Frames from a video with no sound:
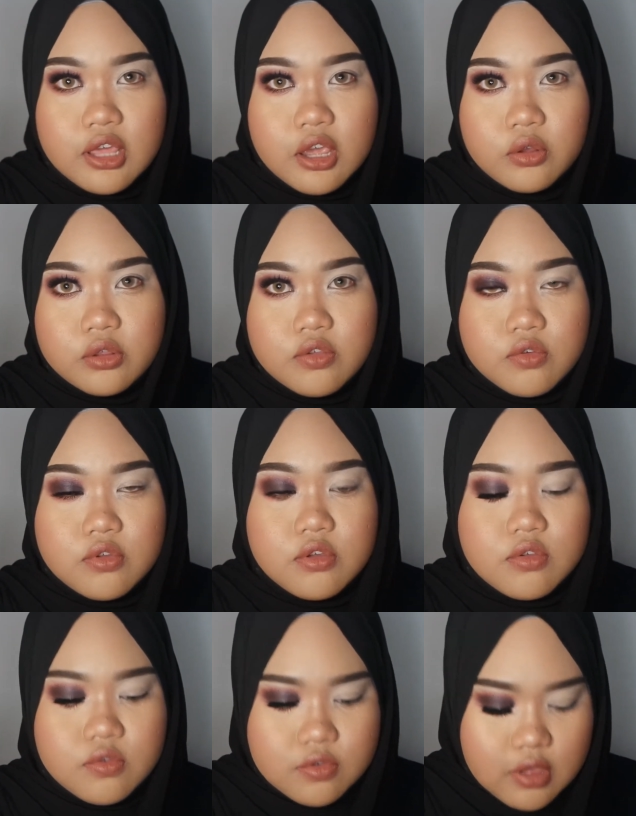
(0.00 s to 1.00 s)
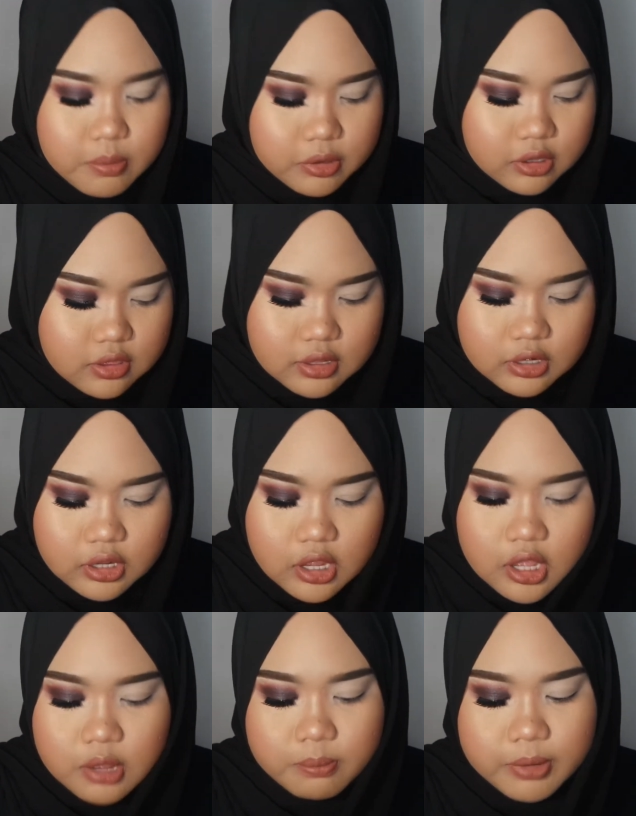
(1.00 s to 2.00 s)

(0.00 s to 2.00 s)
that I always use is to set my concealer.